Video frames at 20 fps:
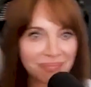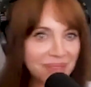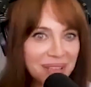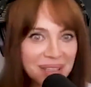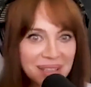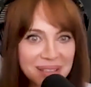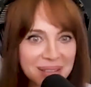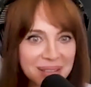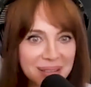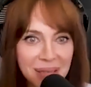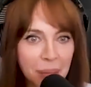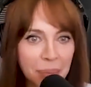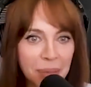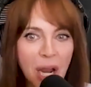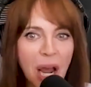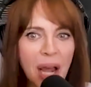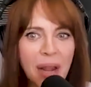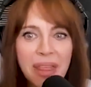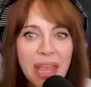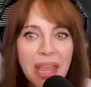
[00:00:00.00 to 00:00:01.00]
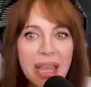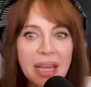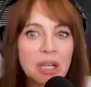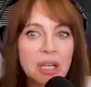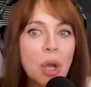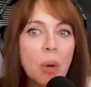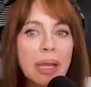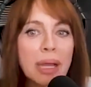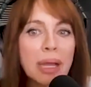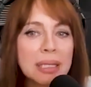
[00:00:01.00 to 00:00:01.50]
They had
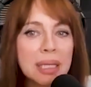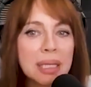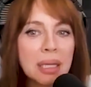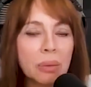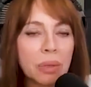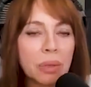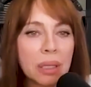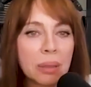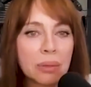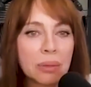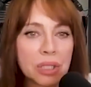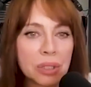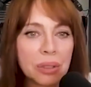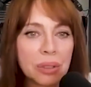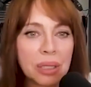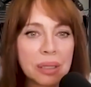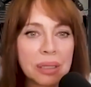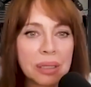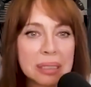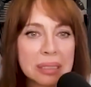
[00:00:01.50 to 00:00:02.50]
no idea when they were shooting